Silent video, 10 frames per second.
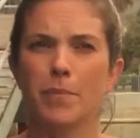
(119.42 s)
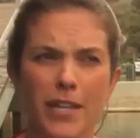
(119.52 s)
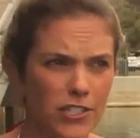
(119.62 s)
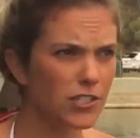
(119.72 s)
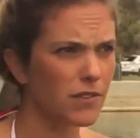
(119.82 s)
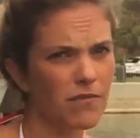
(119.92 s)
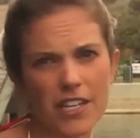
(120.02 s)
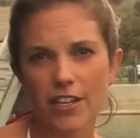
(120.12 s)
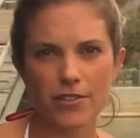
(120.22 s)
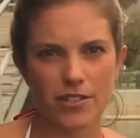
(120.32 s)
pictures and
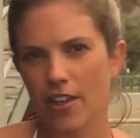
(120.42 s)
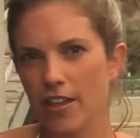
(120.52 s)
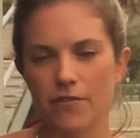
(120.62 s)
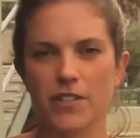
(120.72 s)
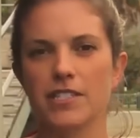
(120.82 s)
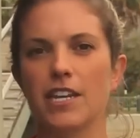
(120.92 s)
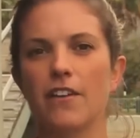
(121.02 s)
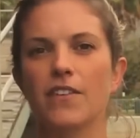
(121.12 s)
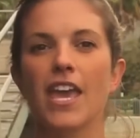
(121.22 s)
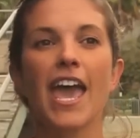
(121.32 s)
videos and all that fun stuff.